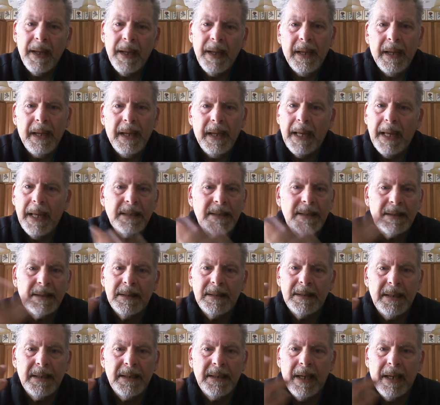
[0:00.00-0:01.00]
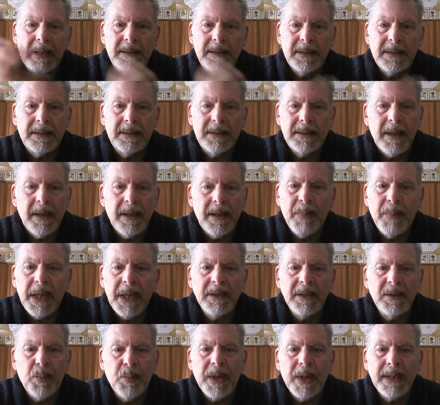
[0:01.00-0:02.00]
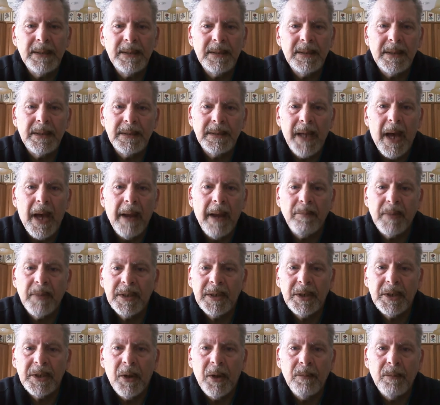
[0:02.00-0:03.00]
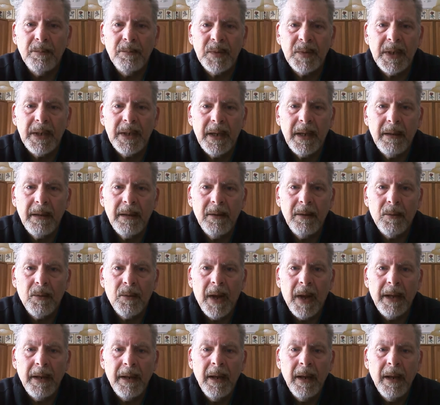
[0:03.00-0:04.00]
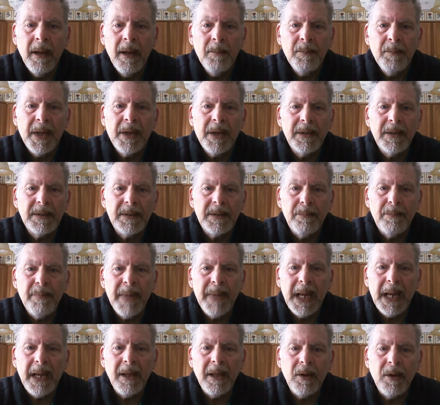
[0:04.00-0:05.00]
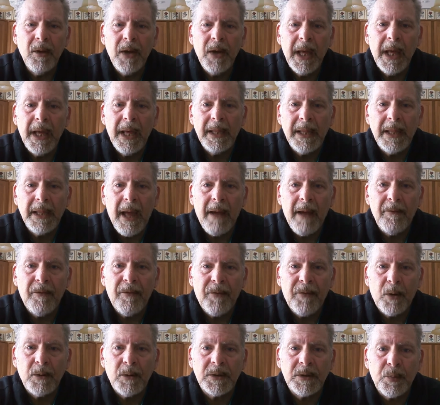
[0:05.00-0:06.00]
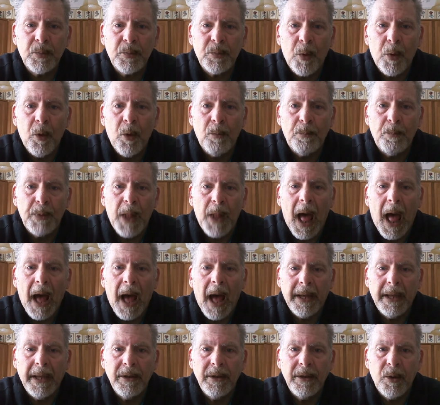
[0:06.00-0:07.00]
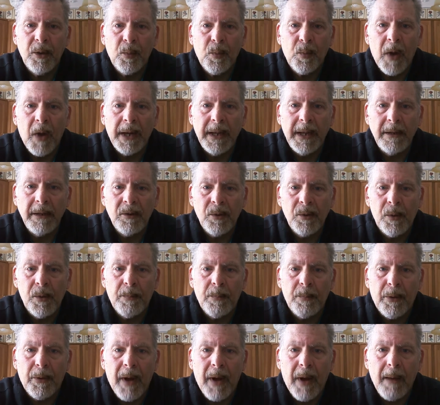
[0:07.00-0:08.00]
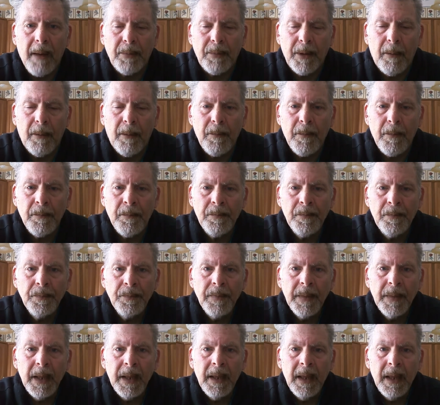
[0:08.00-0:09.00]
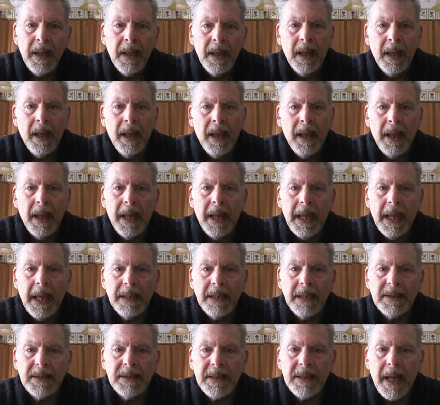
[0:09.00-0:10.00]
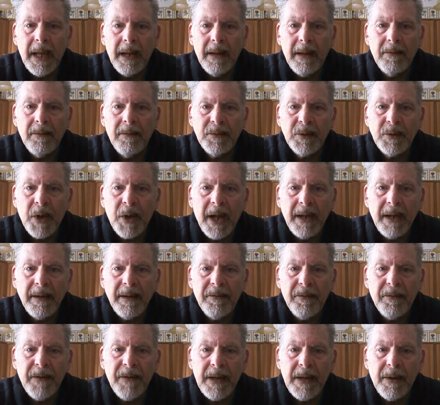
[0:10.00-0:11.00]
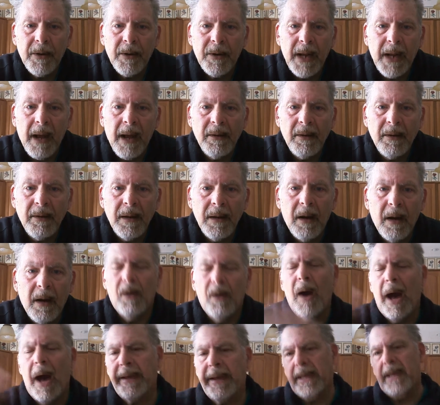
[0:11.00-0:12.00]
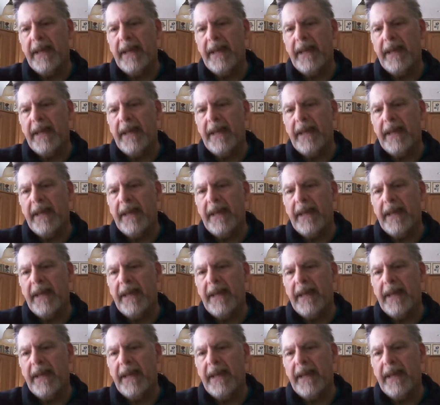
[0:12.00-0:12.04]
it's somebody's waste of time to show them to you, right? Because the minute you hit that first roadblock and you run into a problem, instead of trying to figure it out, oh, I